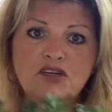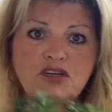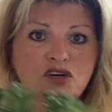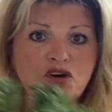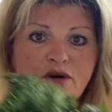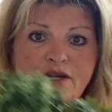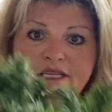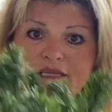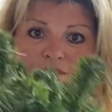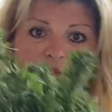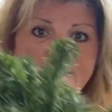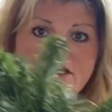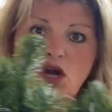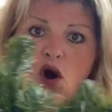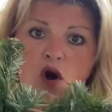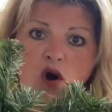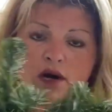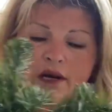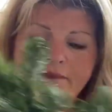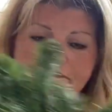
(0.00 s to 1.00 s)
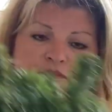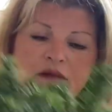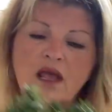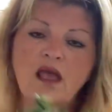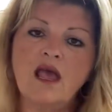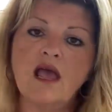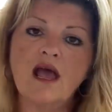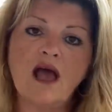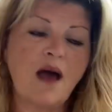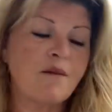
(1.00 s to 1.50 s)
Christmas garland.
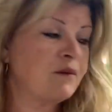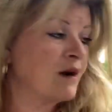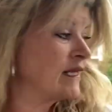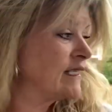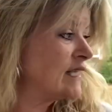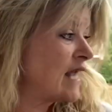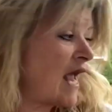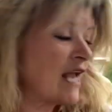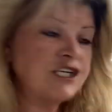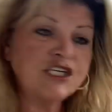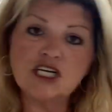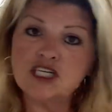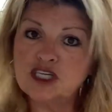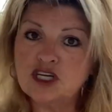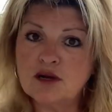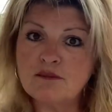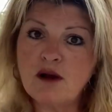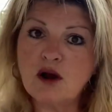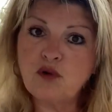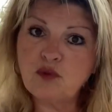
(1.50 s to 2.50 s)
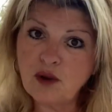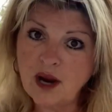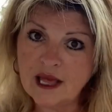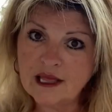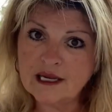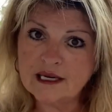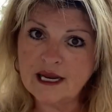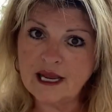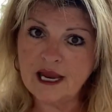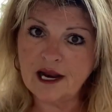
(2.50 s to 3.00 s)
I'm going to attach it to my
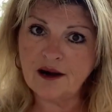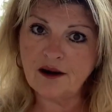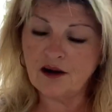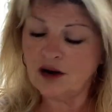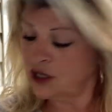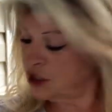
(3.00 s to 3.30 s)
railing here